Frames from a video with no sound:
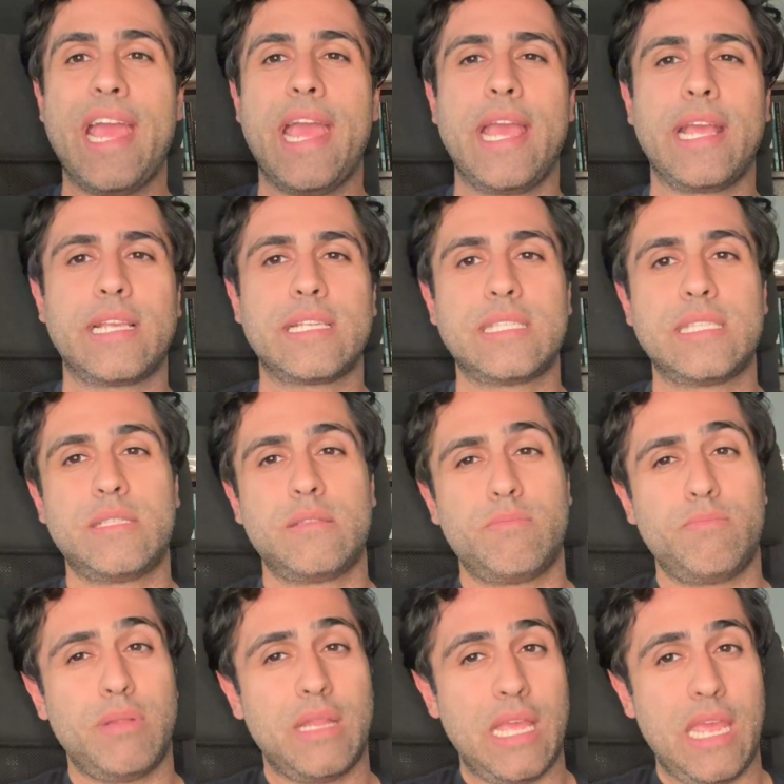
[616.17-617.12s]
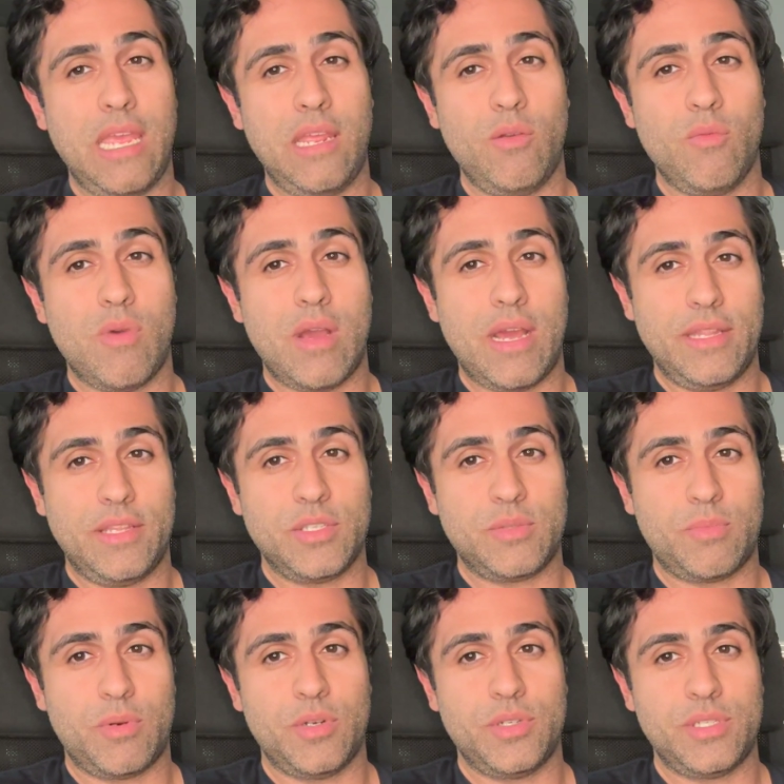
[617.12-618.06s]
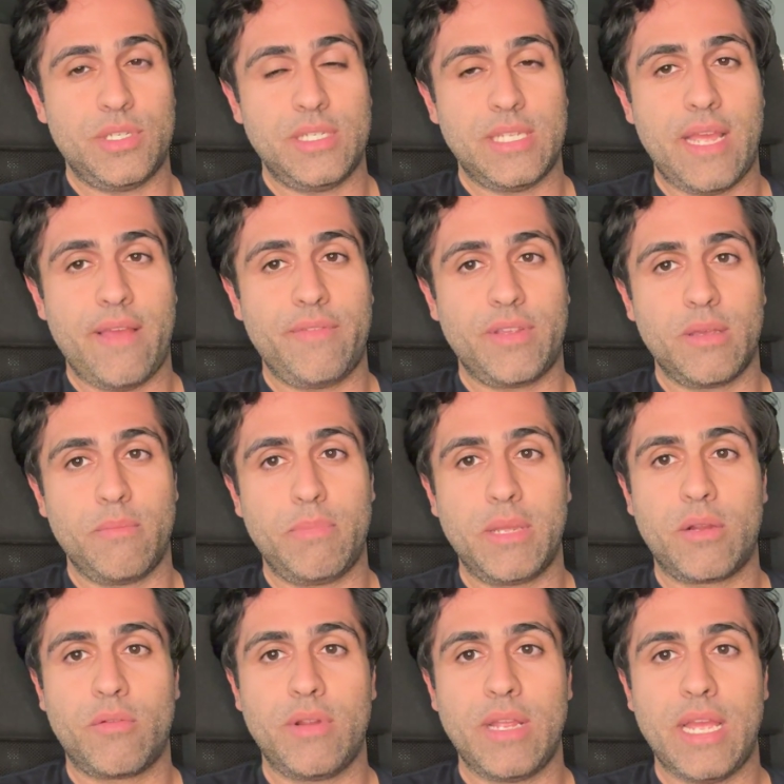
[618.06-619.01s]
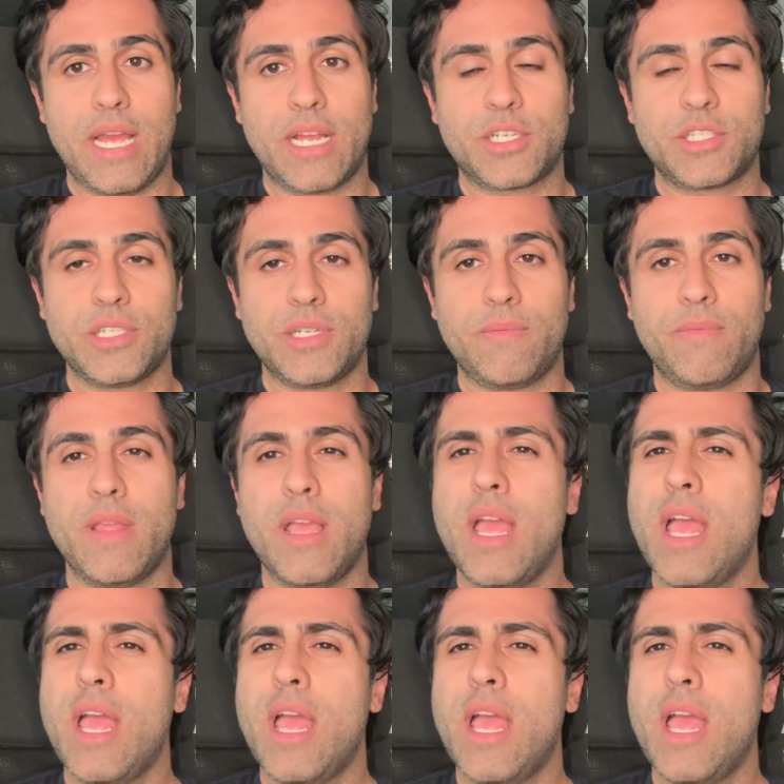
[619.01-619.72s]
explain why this person is having a big reaction.